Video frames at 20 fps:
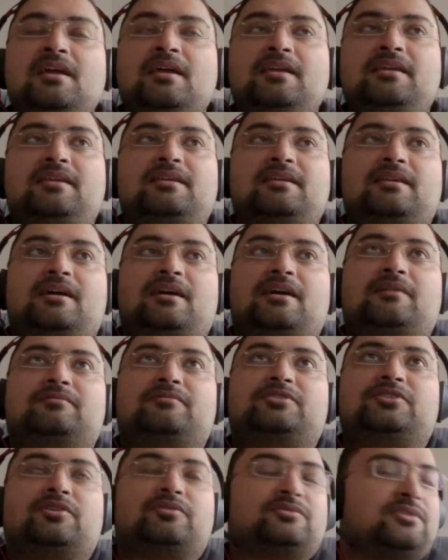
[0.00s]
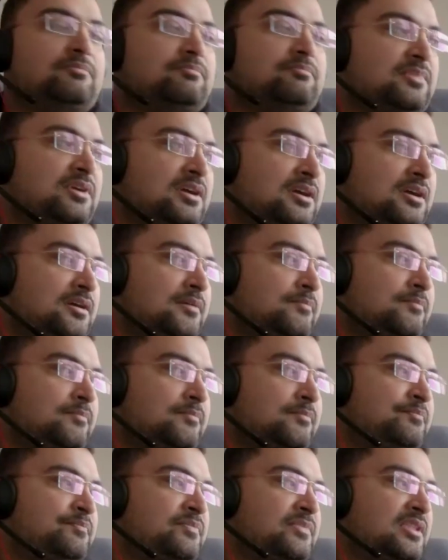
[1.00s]
Yeah, sure. So,
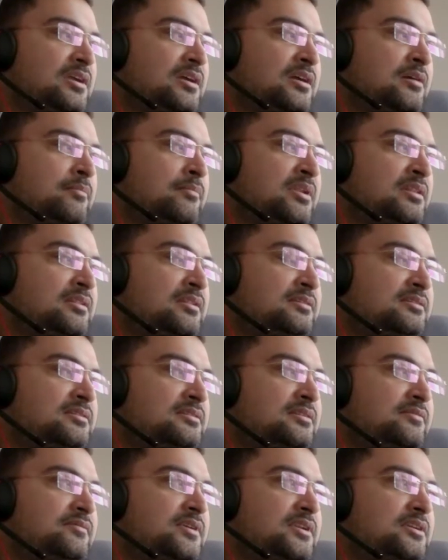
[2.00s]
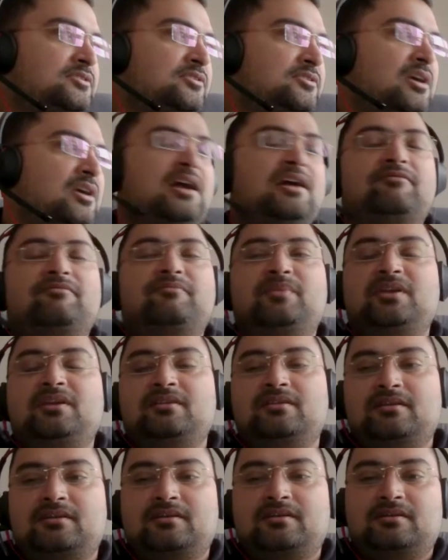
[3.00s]
I mean, this is so I have
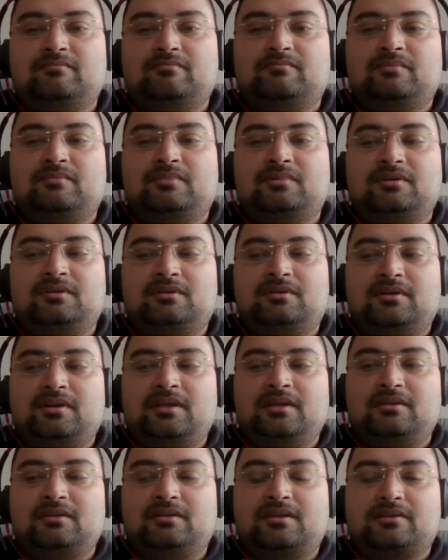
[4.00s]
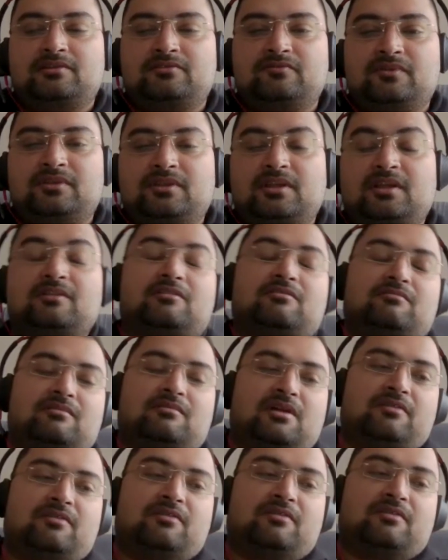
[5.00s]
been in touch with, and
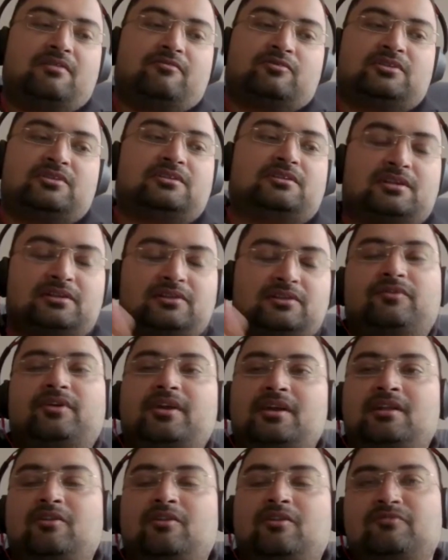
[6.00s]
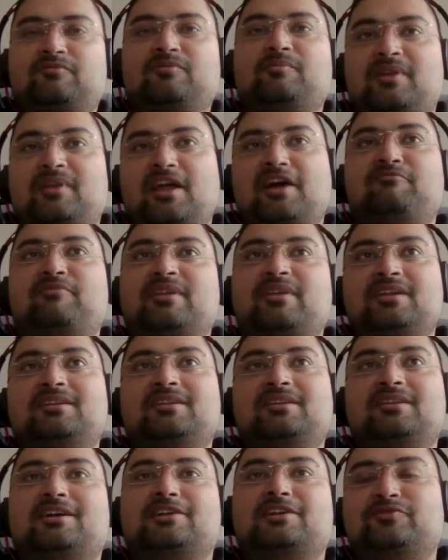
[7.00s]
I would say the other way, a lot of people have been in
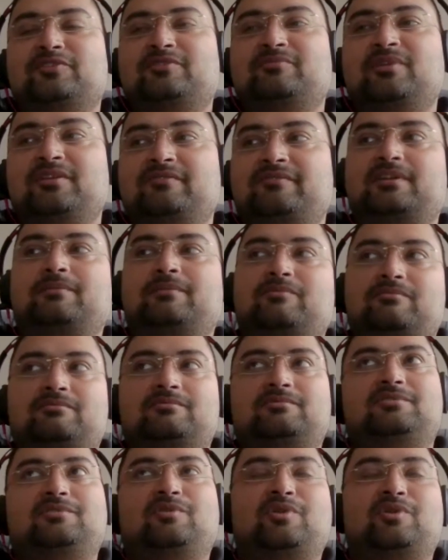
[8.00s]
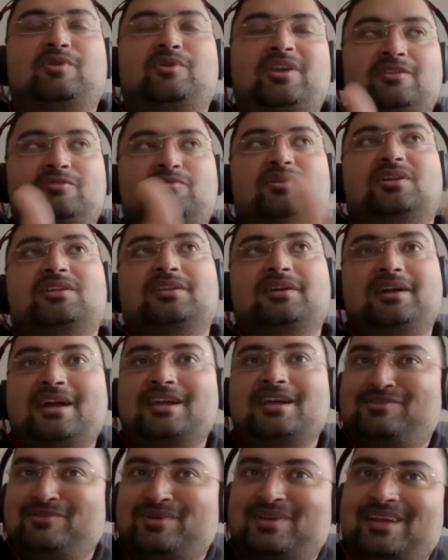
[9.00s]
touch with me. In fact, I'm talking to another guy
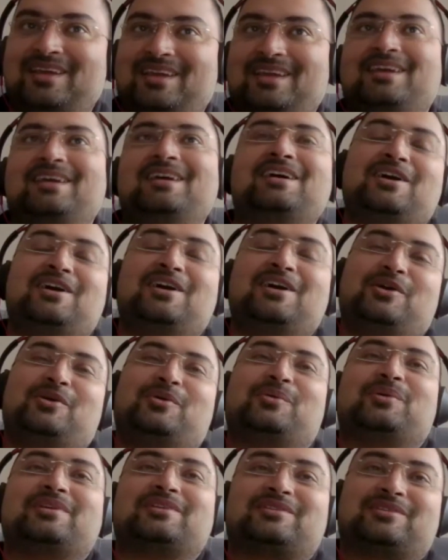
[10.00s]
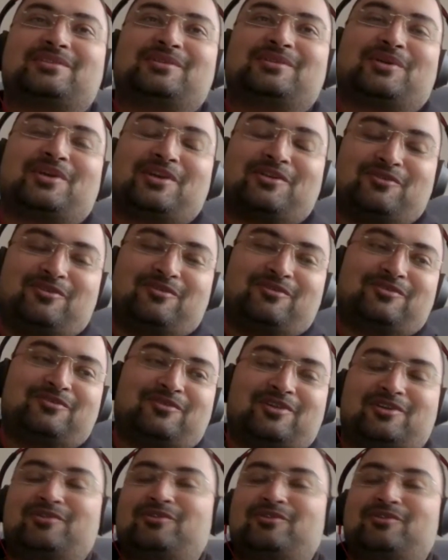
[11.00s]
today who is looking forward
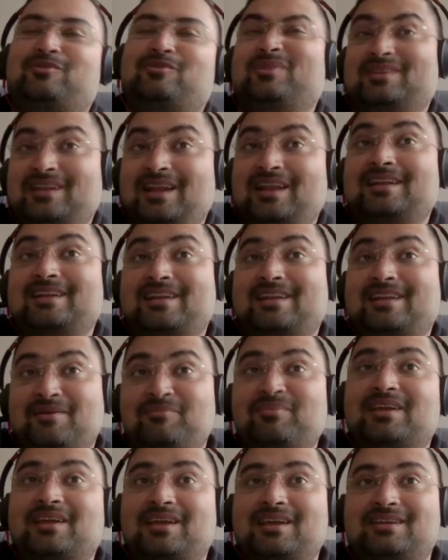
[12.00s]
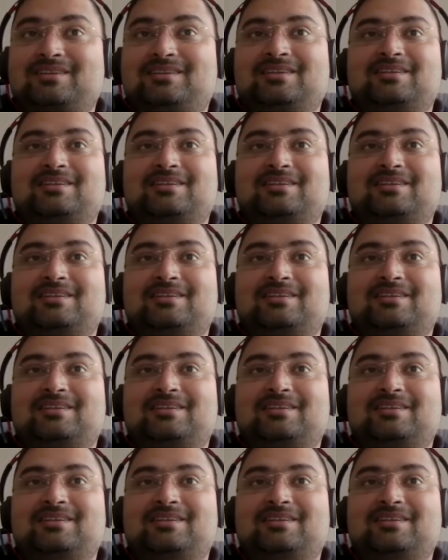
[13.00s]
for a global talent application.